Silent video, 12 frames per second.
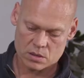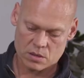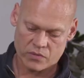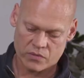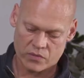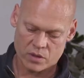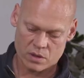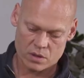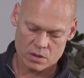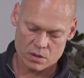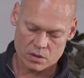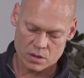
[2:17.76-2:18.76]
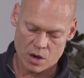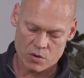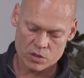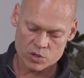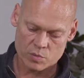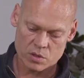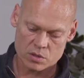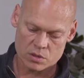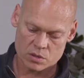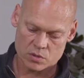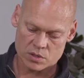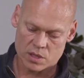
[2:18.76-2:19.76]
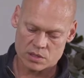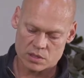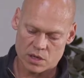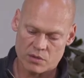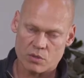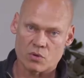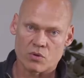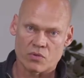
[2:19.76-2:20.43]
of the arrangement so that the other